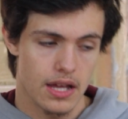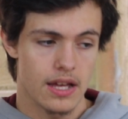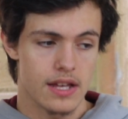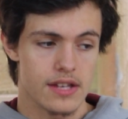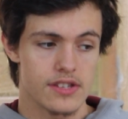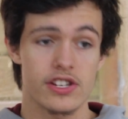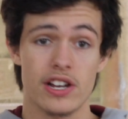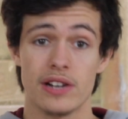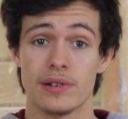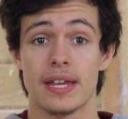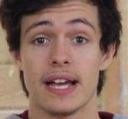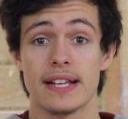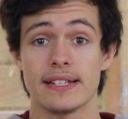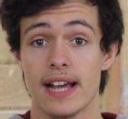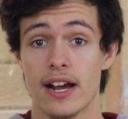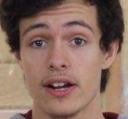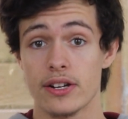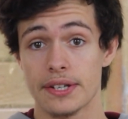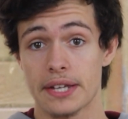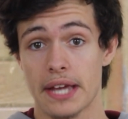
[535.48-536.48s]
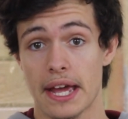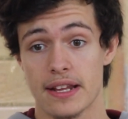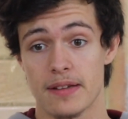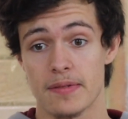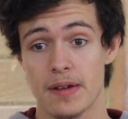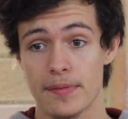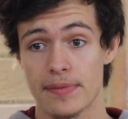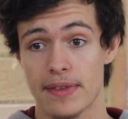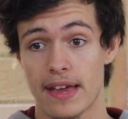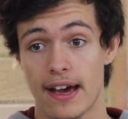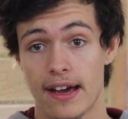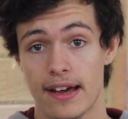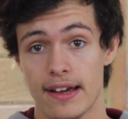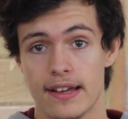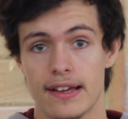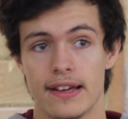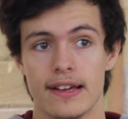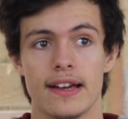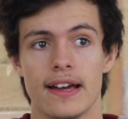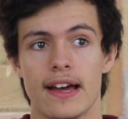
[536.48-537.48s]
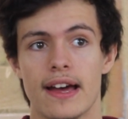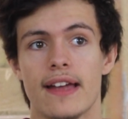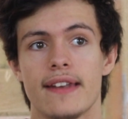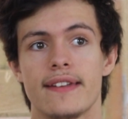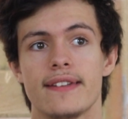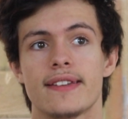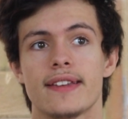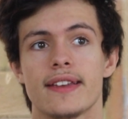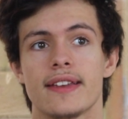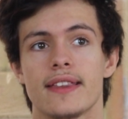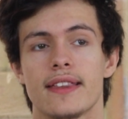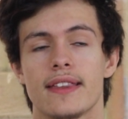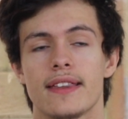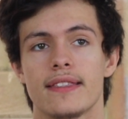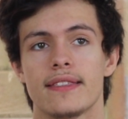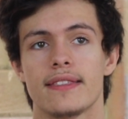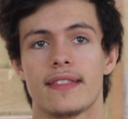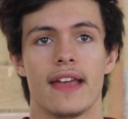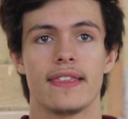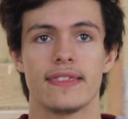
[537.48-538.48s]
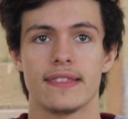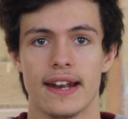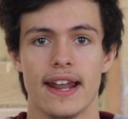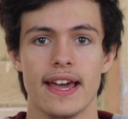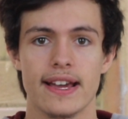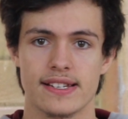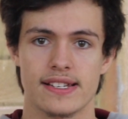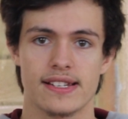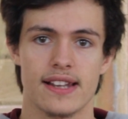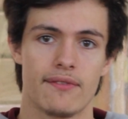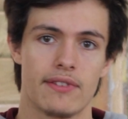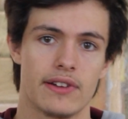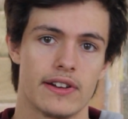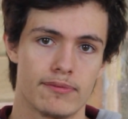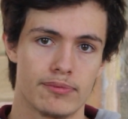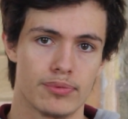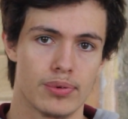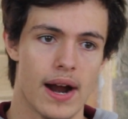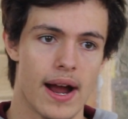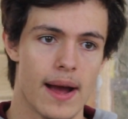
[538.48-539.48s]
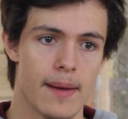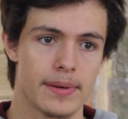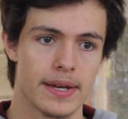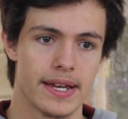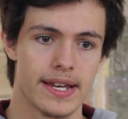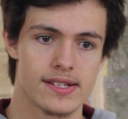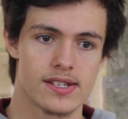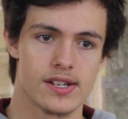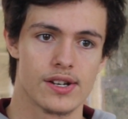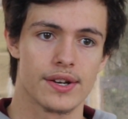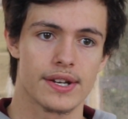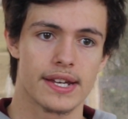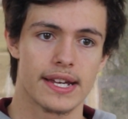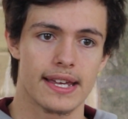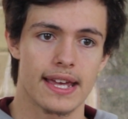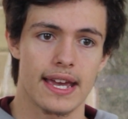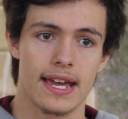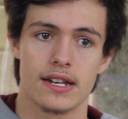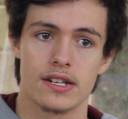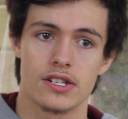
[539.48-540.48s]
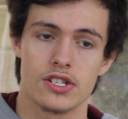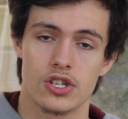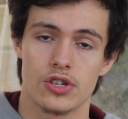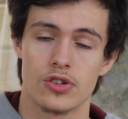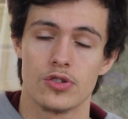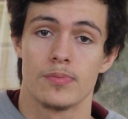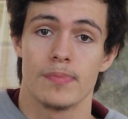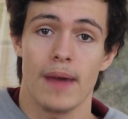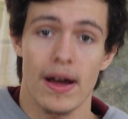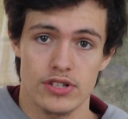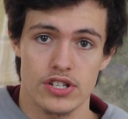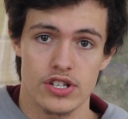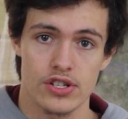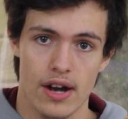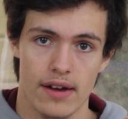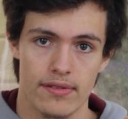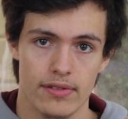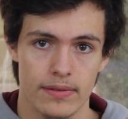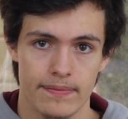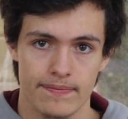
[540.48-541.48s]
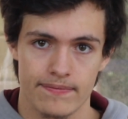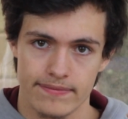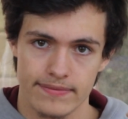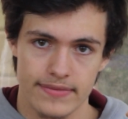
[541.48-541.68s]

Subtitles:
So that's how you get them up there. And then the next level of prep is looking into mountain travel.